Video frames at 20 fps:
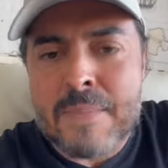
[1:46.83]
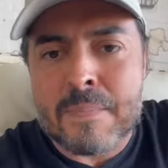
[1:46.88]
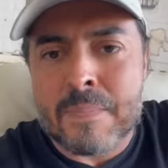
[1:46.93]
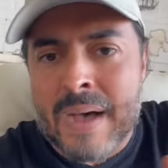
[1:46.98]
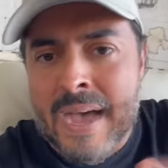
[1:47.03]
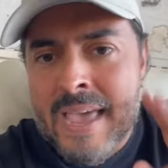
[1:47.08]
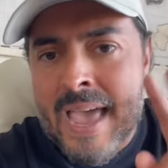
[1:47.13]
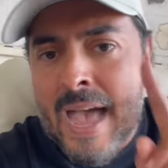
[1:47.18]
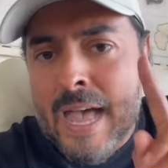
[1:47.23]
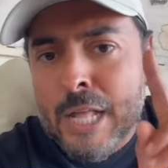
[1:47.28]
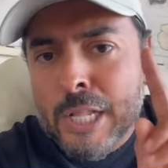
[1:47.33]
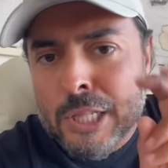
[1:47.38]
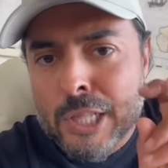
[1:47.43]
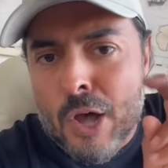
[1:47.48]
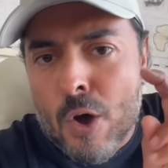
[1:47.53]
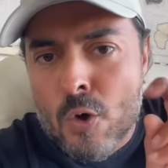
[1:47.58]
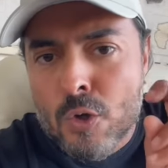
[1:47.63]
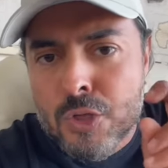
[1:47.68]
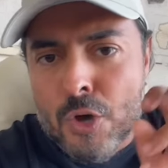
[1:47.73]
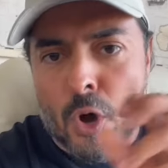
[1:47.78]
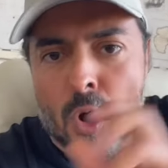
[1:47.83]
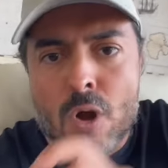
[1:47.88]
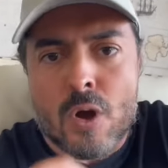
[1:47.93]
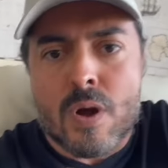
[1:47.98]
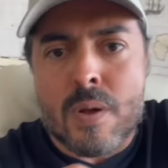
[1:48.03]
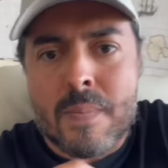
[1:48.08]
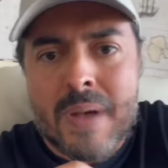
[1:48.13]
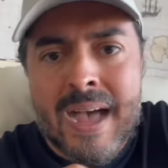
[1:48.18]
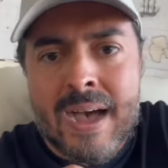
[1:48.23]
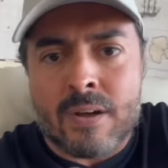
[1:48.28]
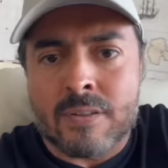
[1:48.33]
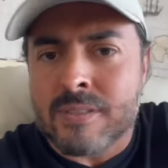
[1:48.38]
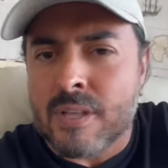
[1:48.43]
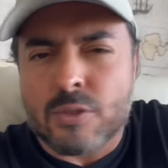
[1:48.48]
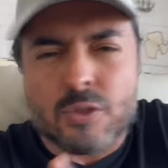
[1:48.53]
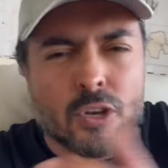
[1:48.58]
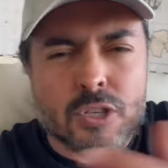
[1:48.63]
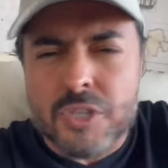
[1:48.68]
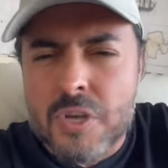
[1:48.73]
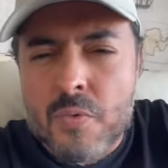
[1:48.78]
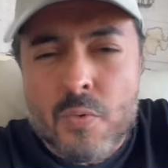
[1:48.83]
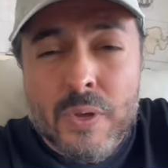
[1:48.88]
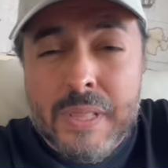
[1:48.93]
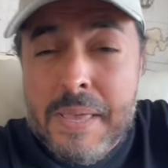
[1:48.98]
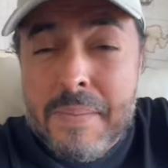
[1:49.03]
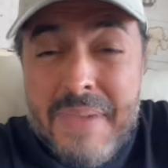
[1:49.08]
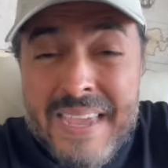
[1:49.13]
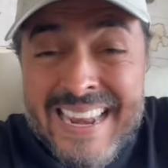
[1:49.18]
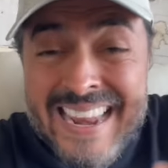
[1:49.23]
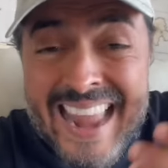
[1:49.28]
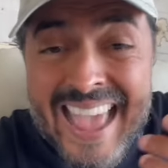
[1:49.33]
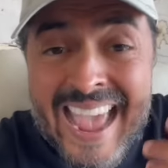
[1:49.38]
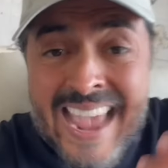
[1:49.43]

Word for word: by a low dollar amount that doesn't really mean